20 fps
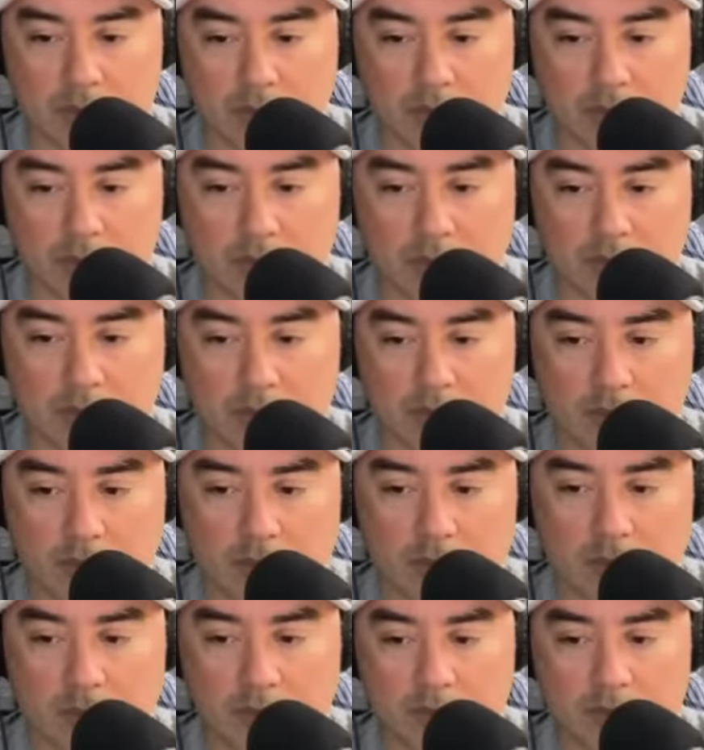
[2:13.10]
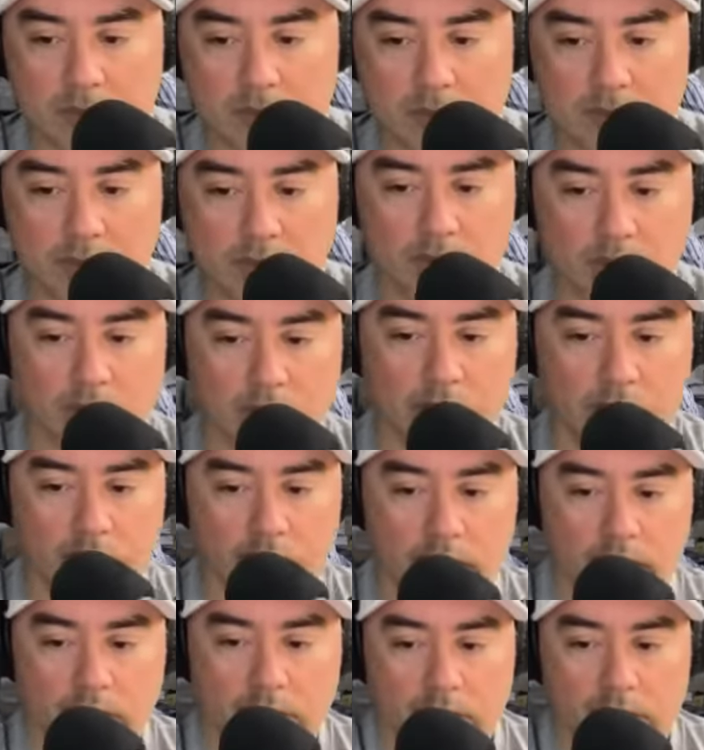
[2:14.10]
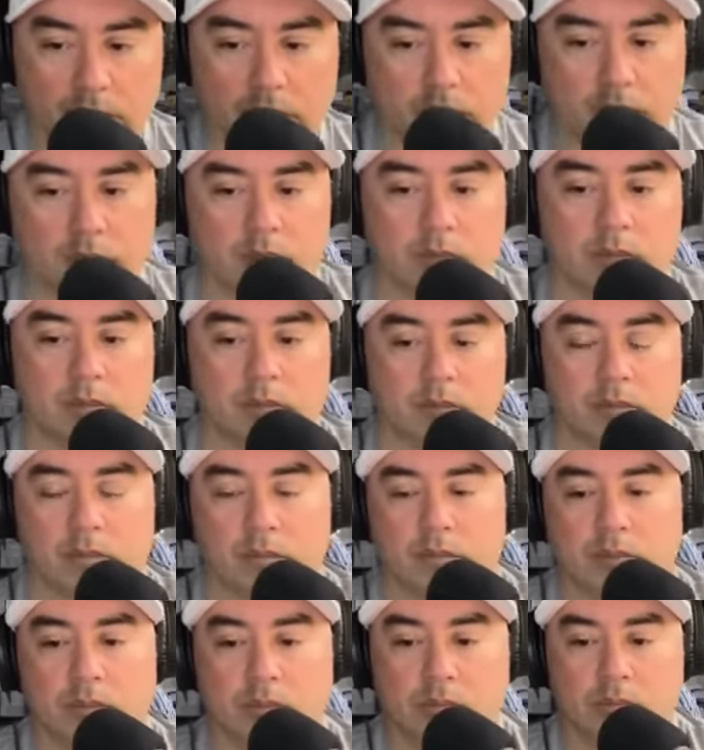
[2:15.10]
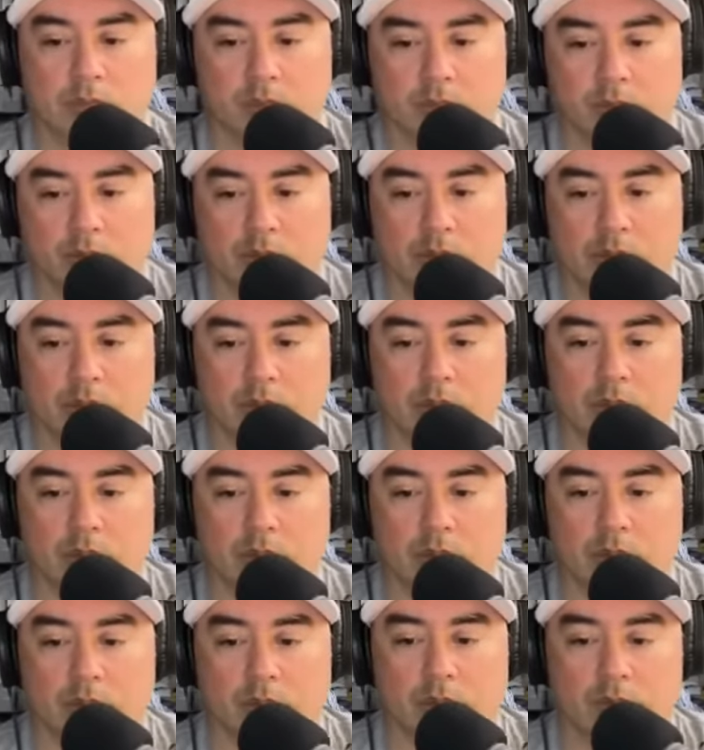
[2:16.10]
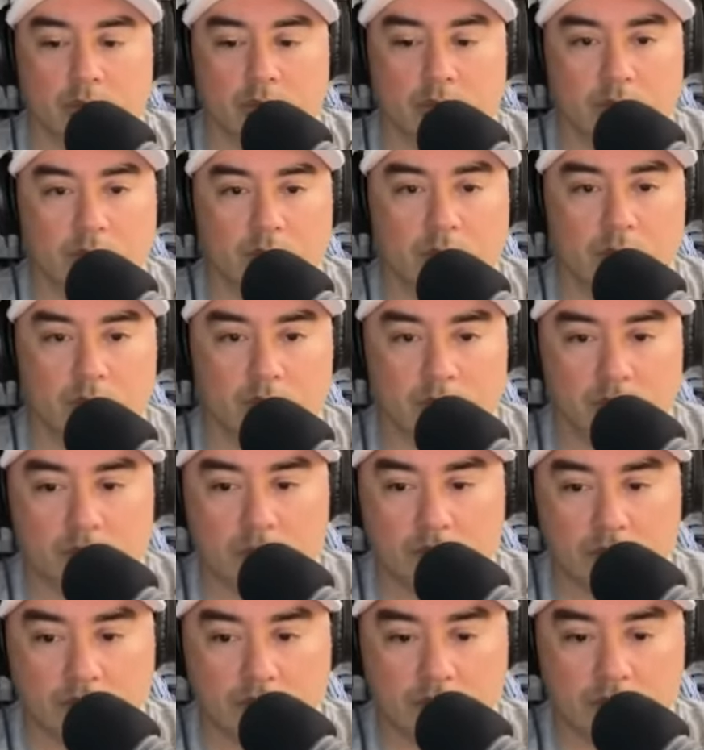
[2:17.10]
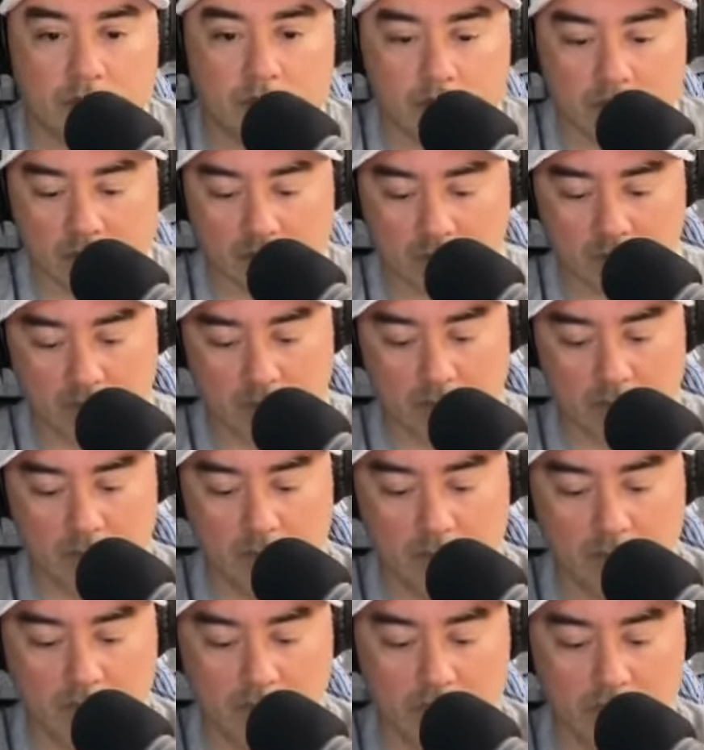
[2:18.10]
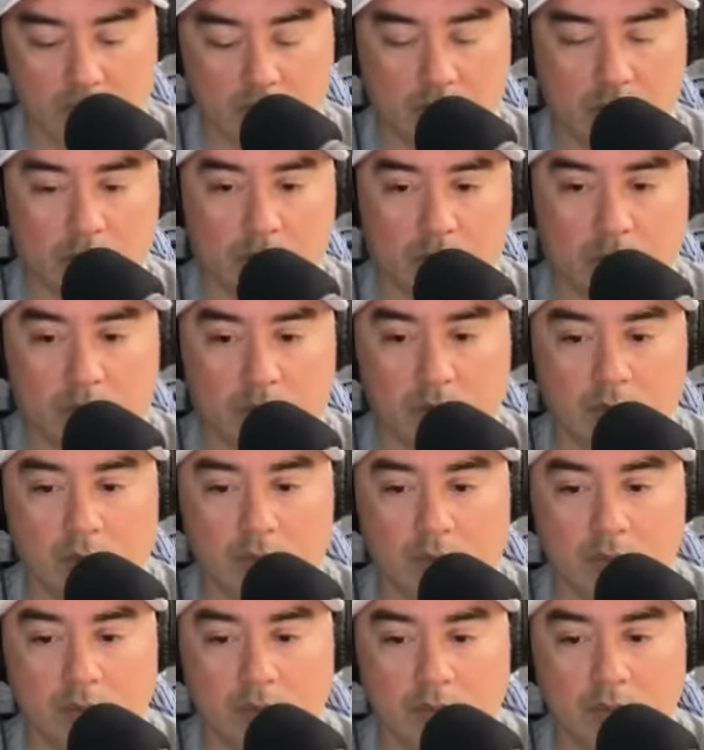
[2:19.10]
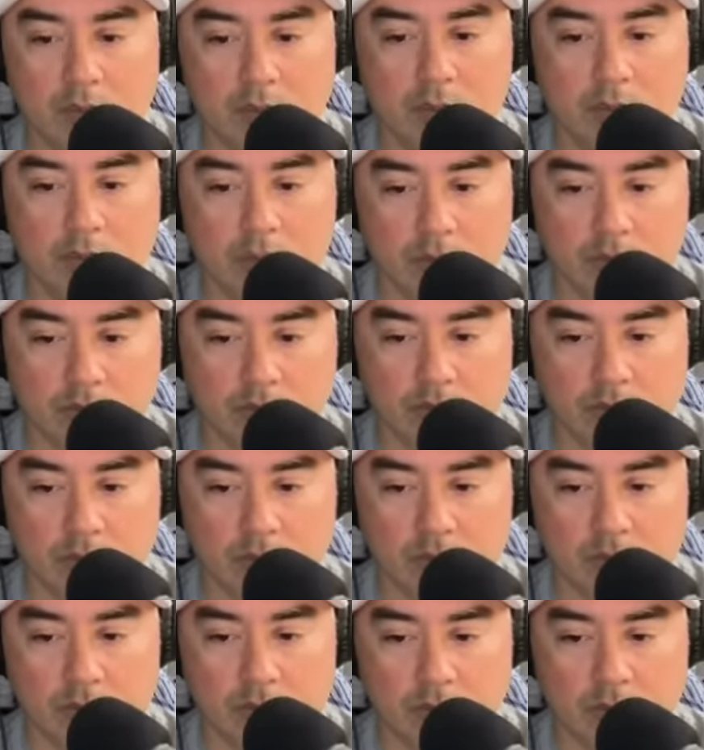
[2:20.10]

(silent)